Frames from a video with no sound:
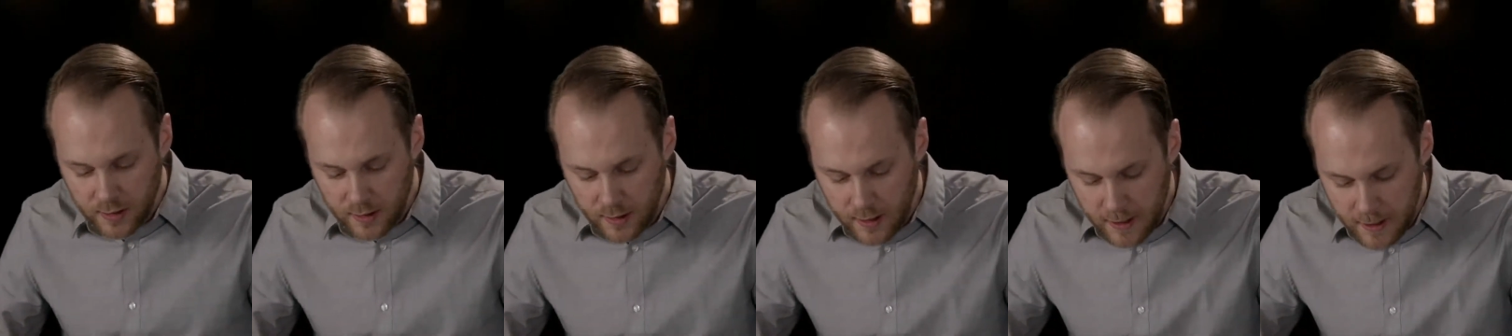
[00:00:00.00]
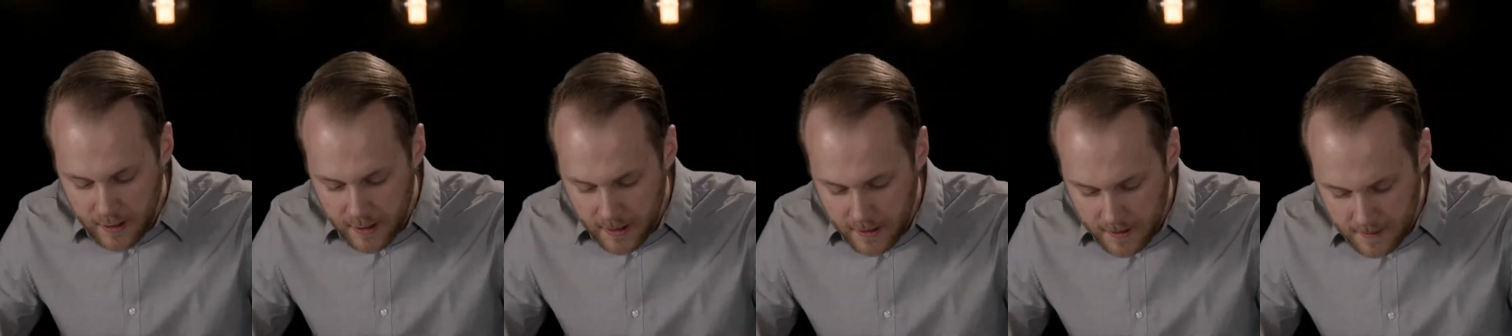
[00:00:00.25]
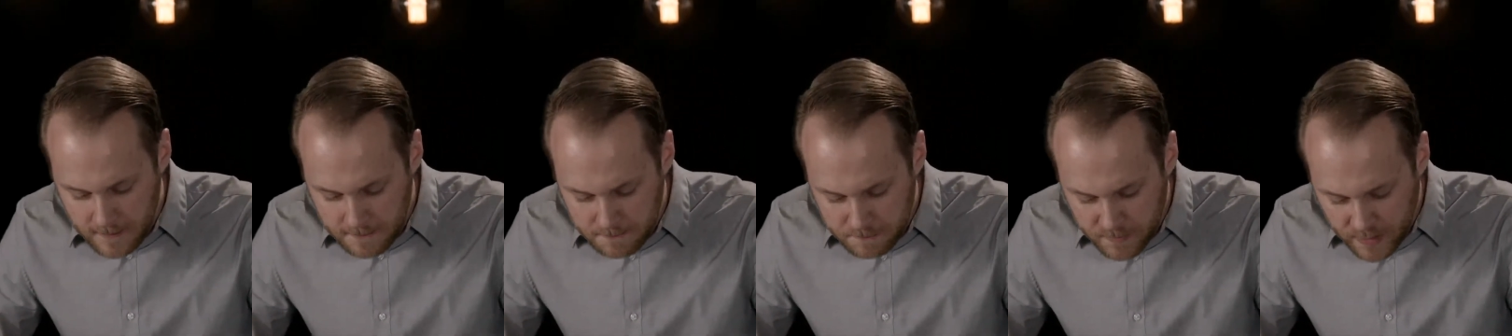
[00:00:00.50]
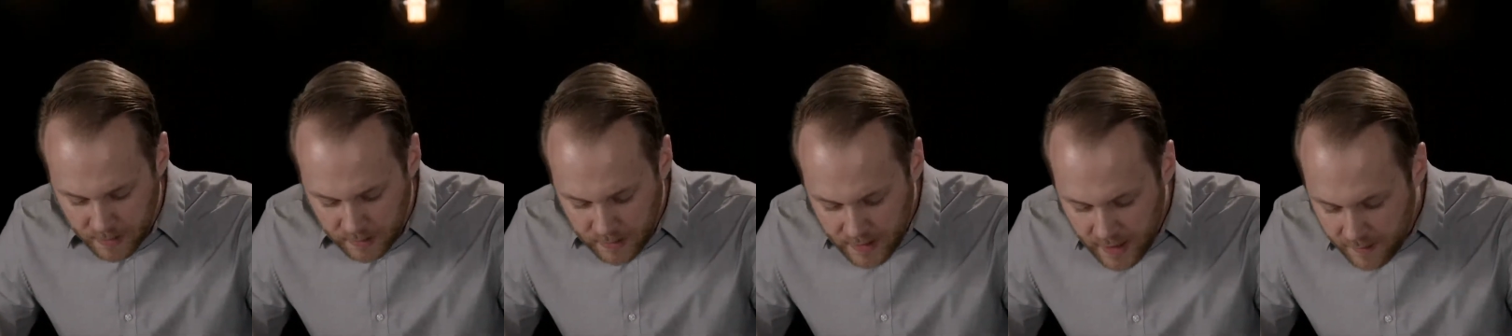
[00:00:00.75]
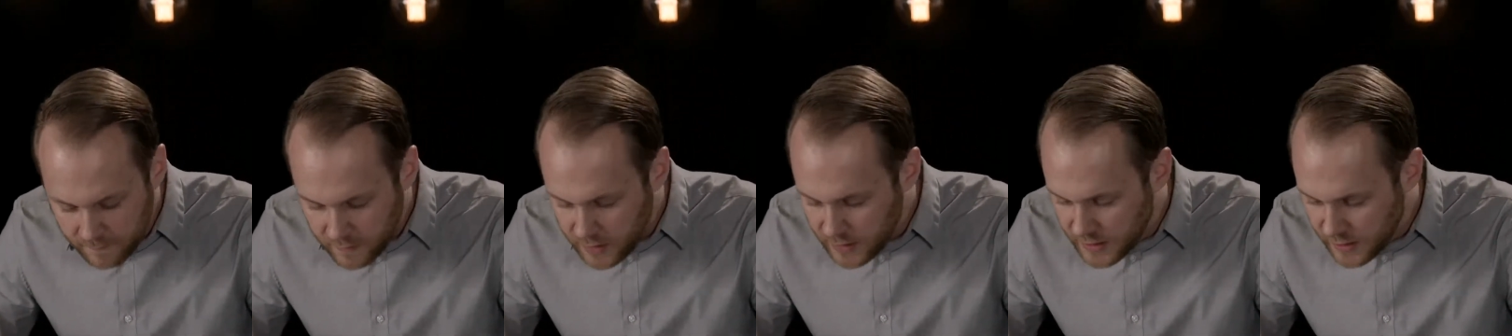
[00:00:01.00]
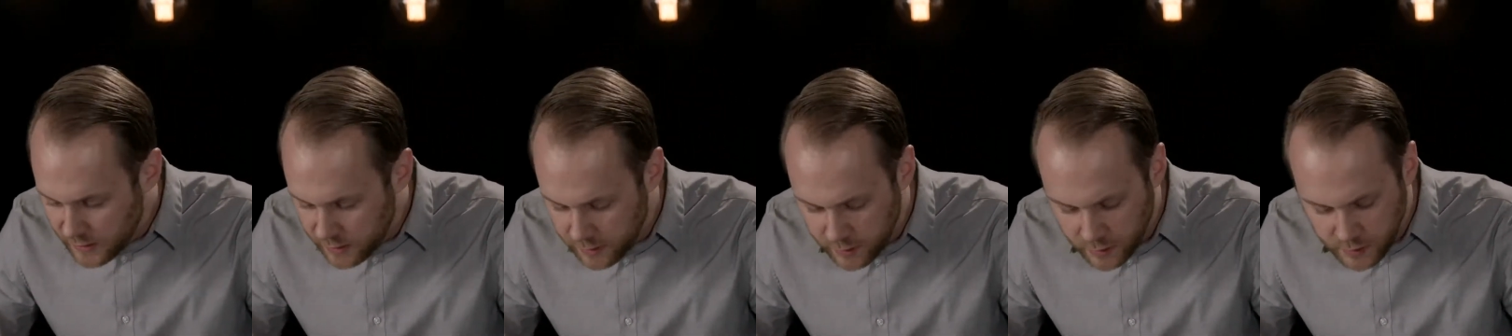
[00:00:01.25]
11
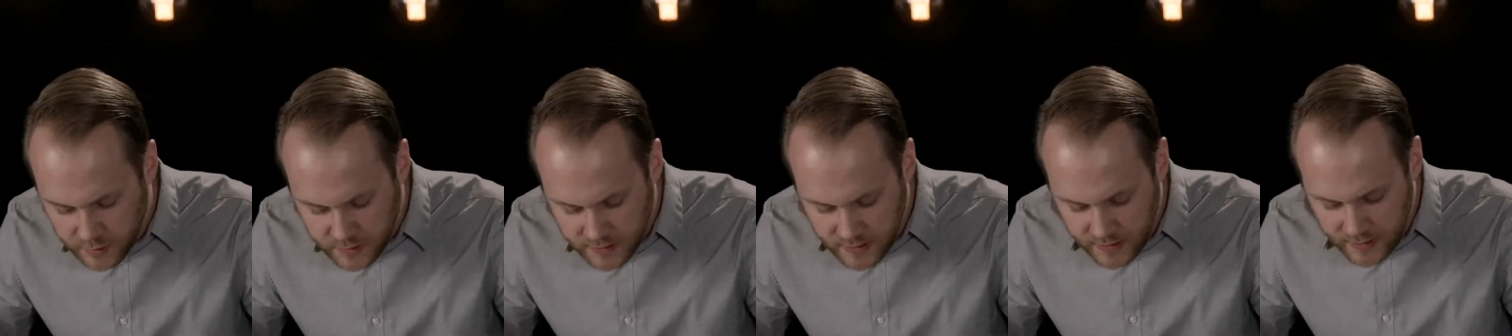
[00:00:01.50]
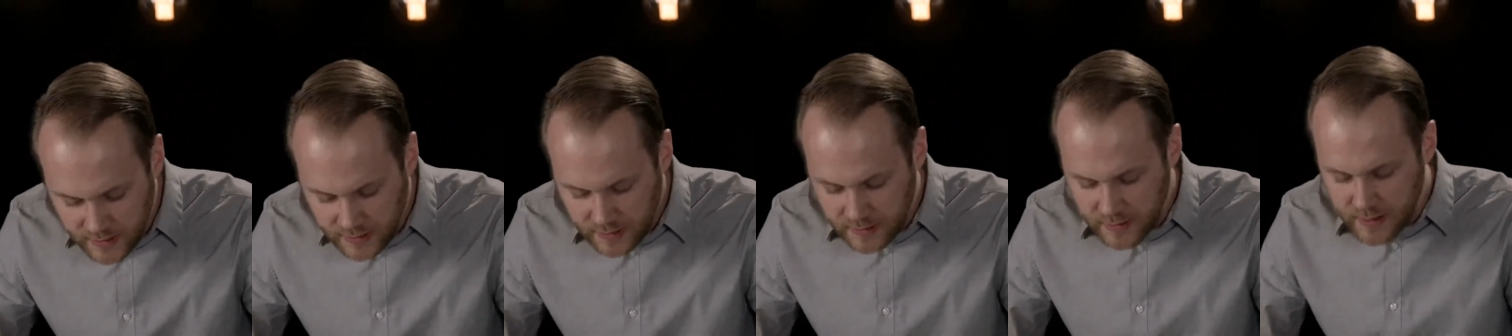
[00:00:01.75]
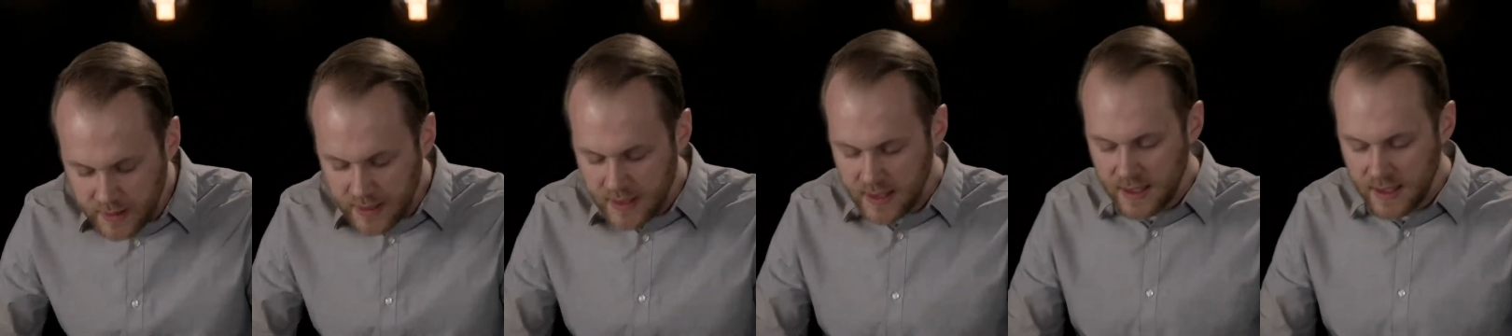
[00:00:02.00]
to 13,